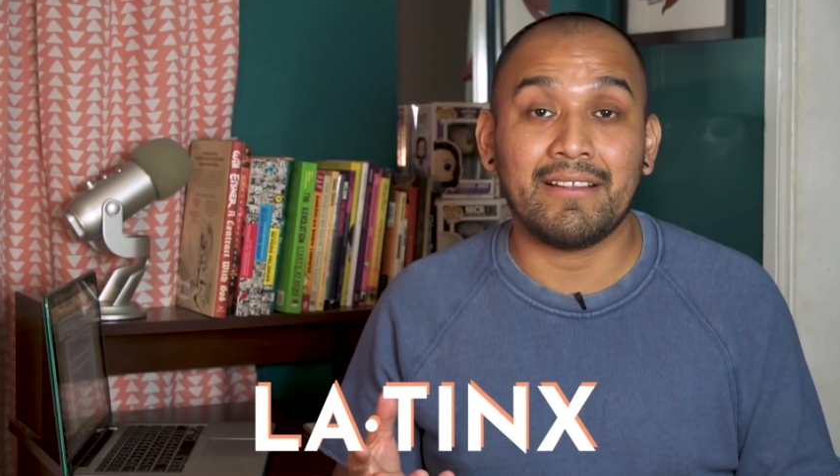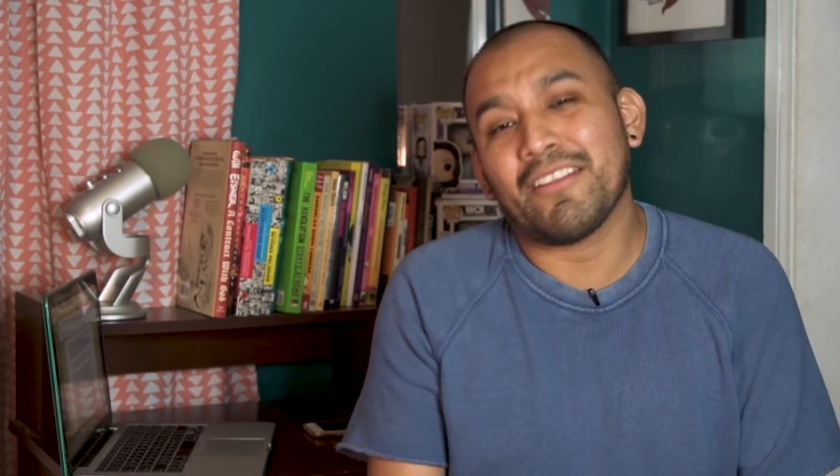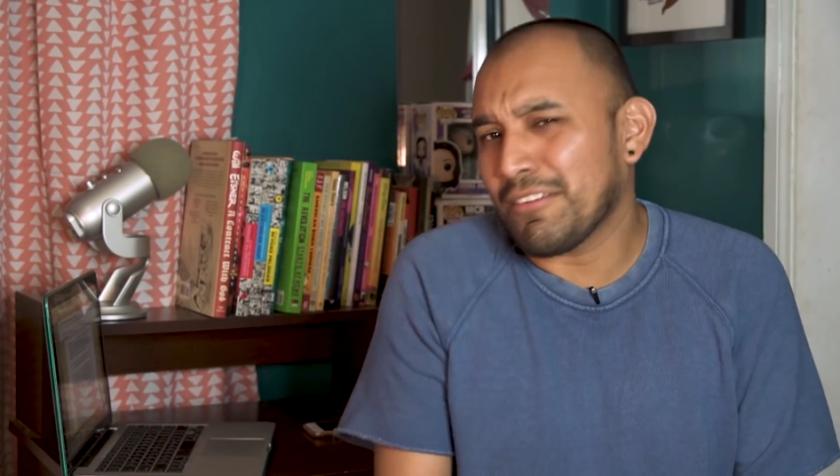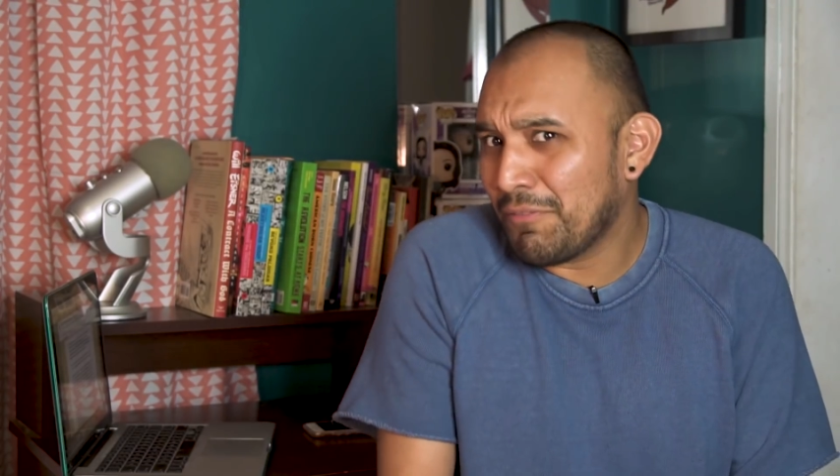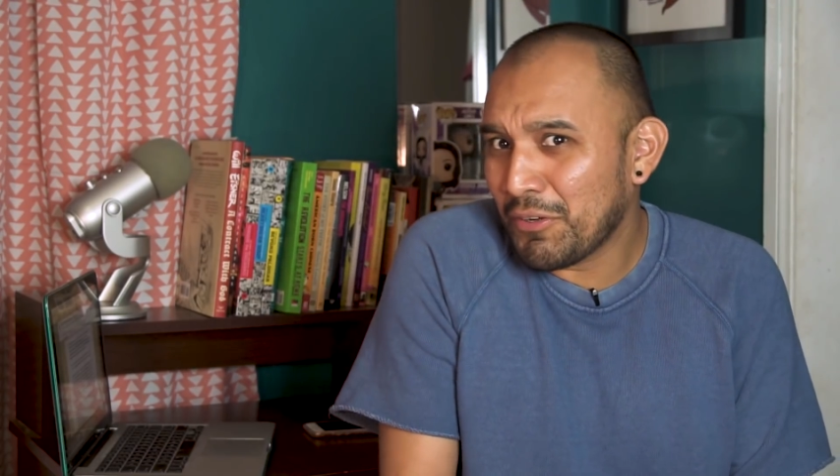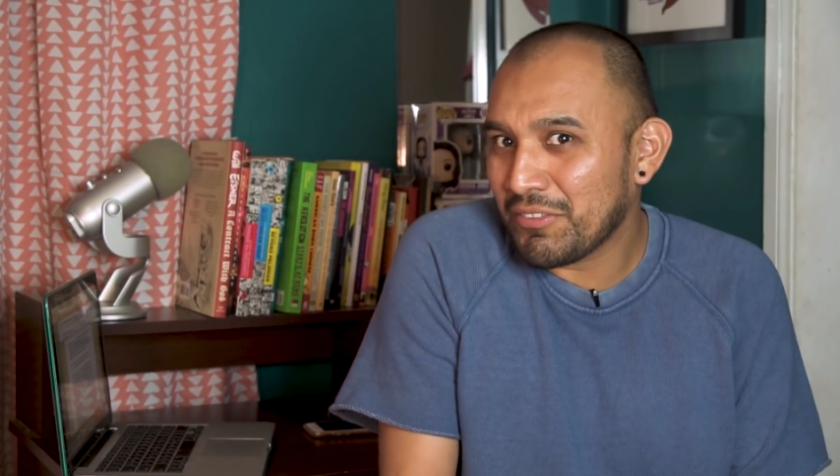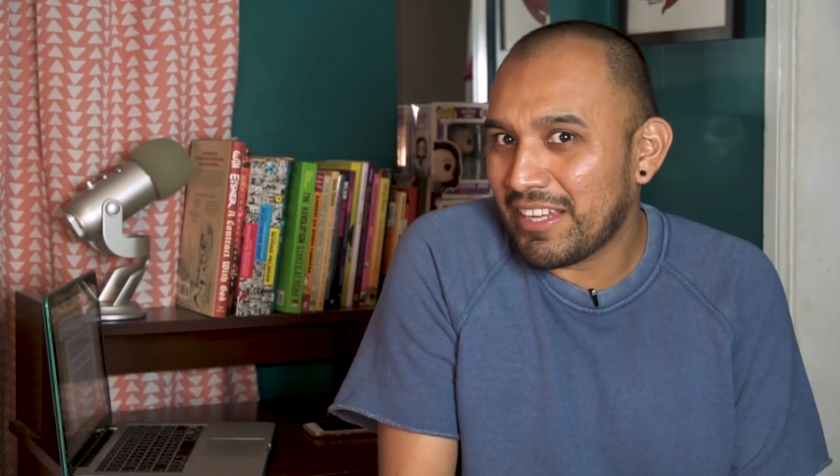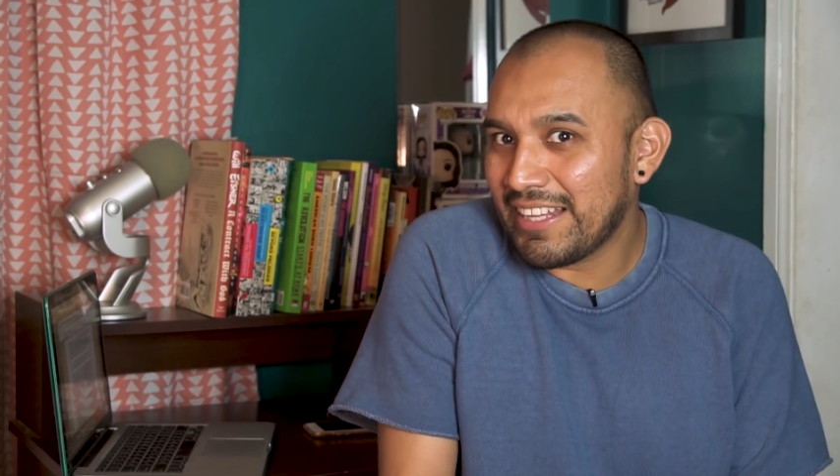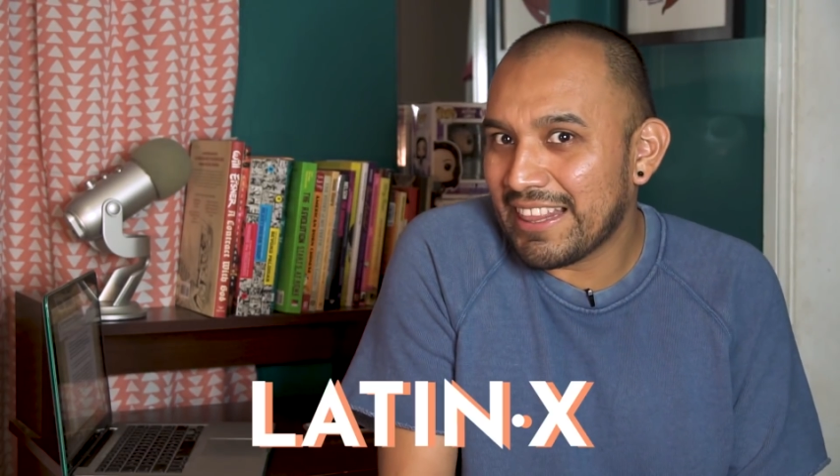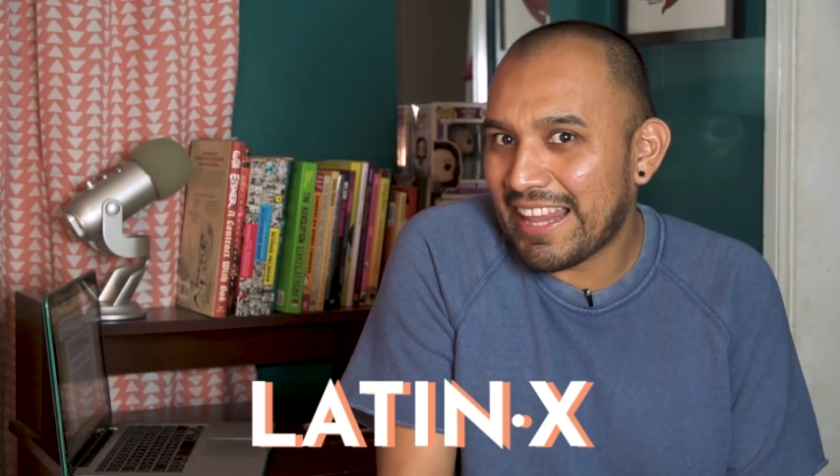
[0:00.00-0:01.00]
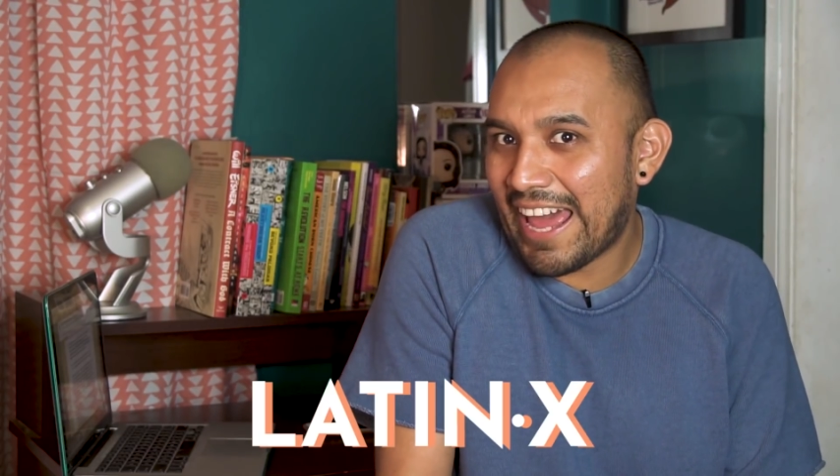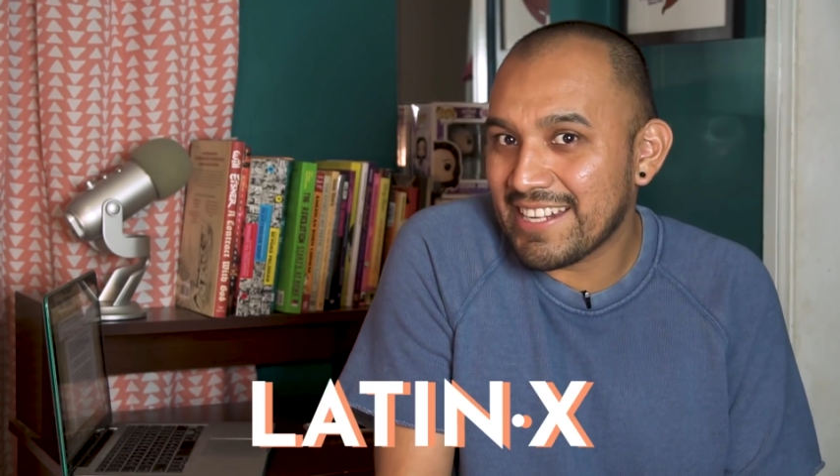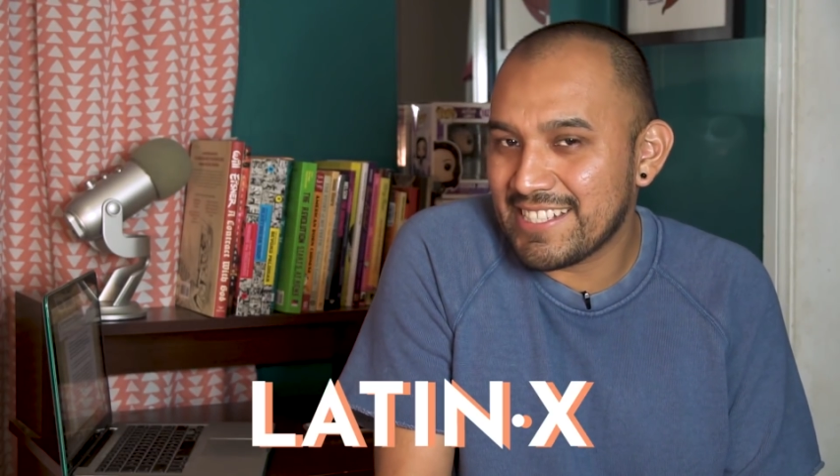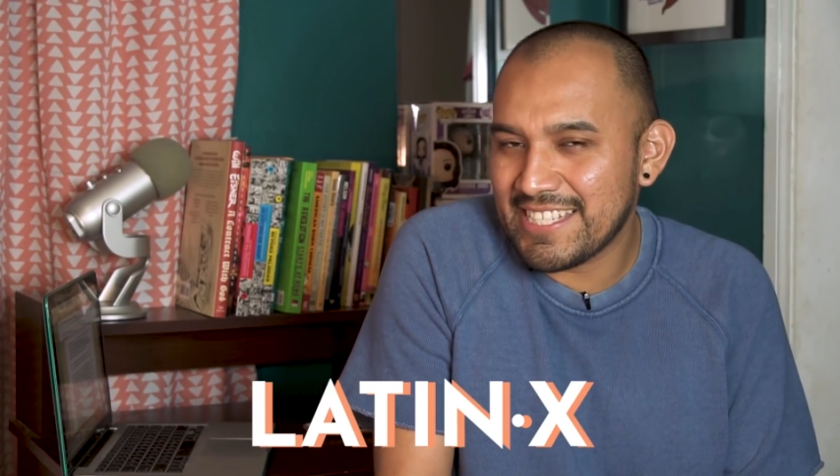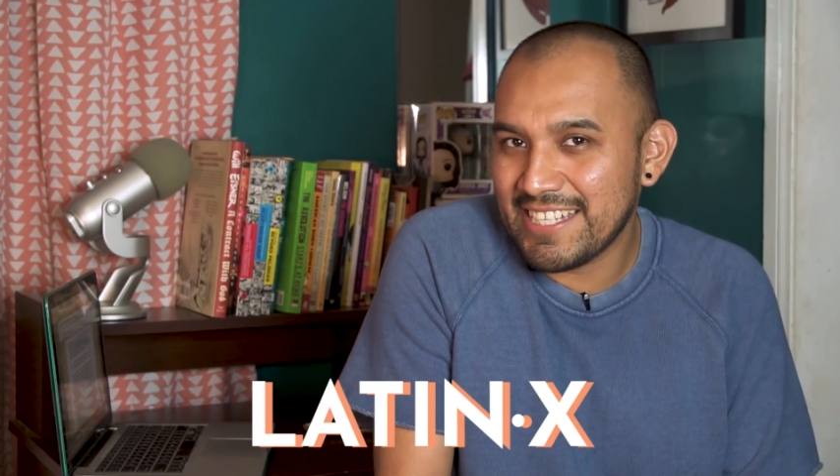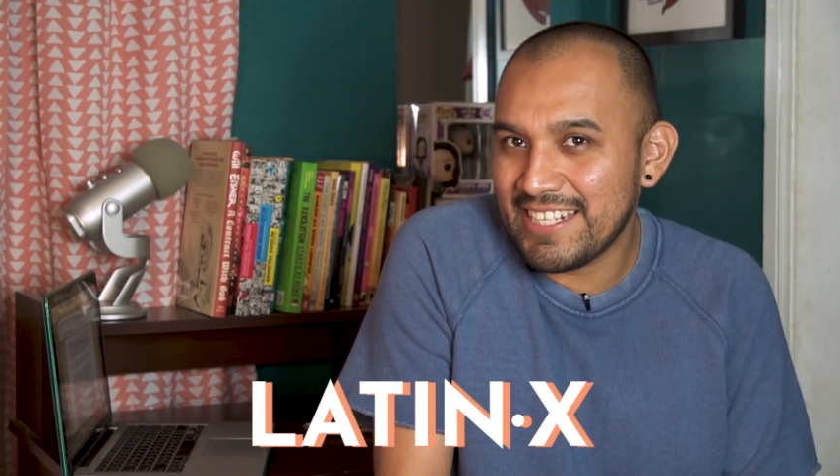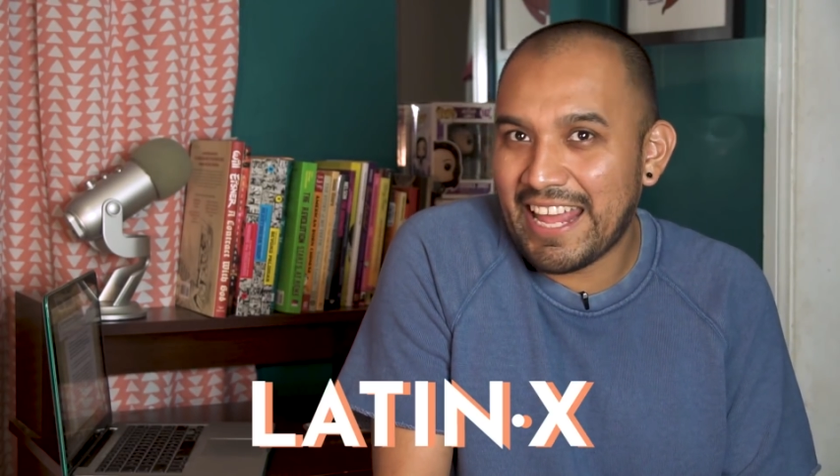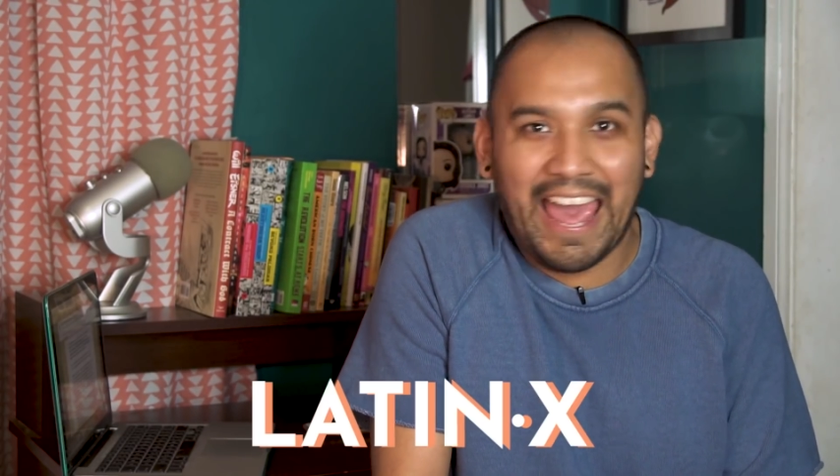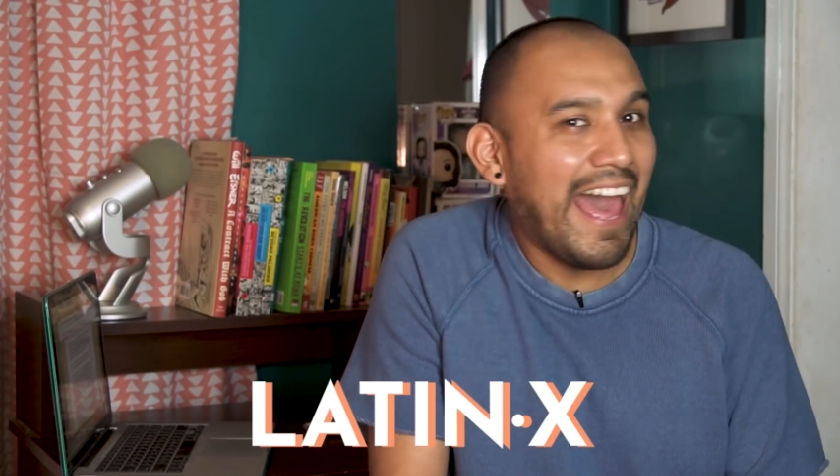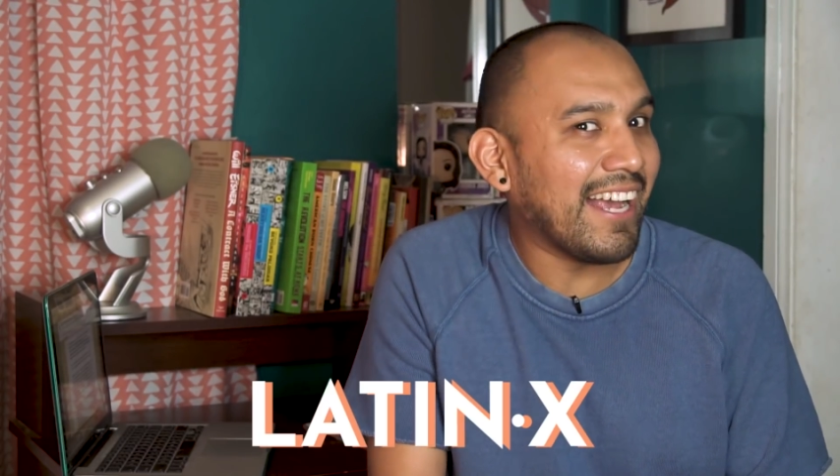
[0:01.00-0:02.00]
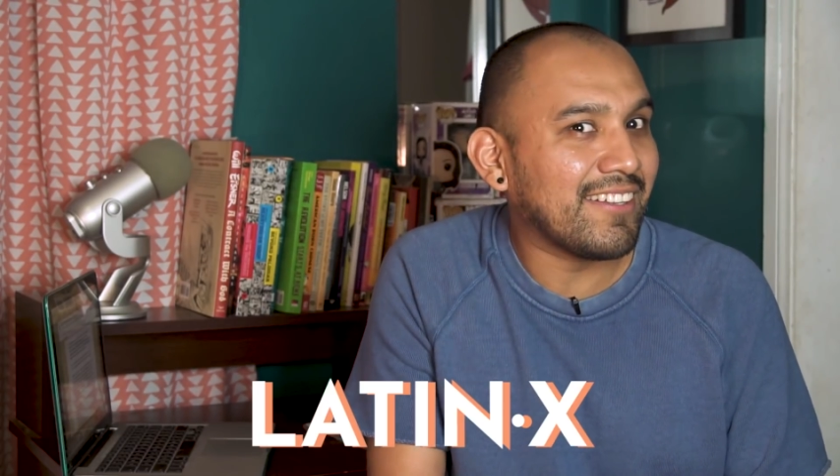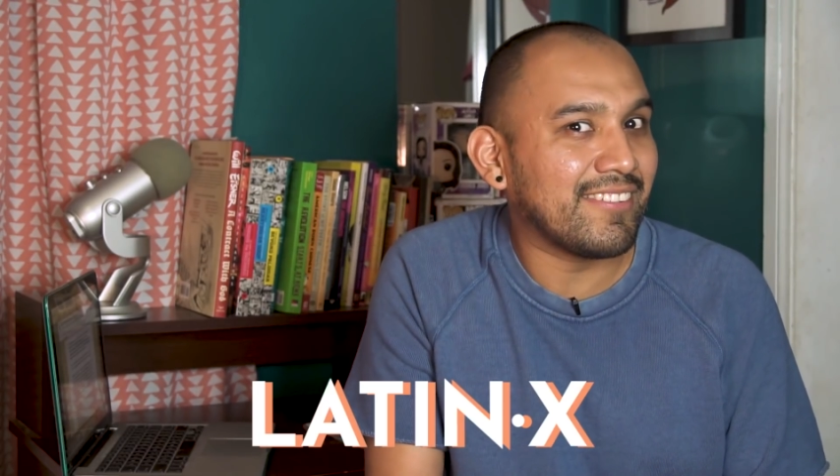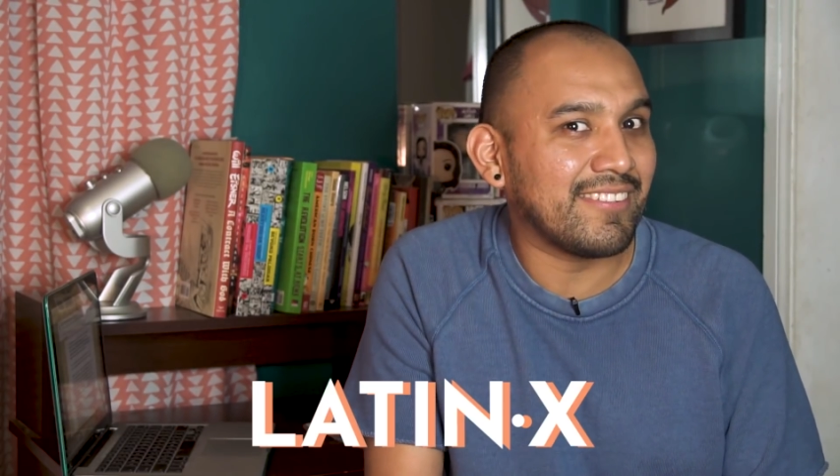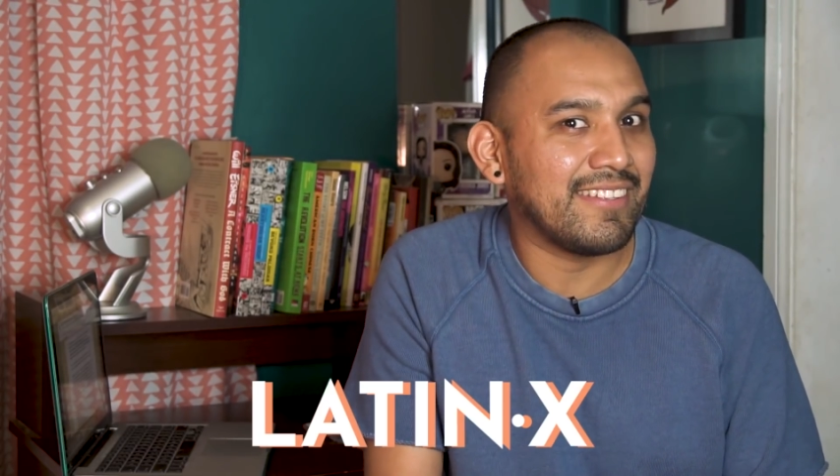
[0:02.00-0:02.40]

Some folks say Latinx.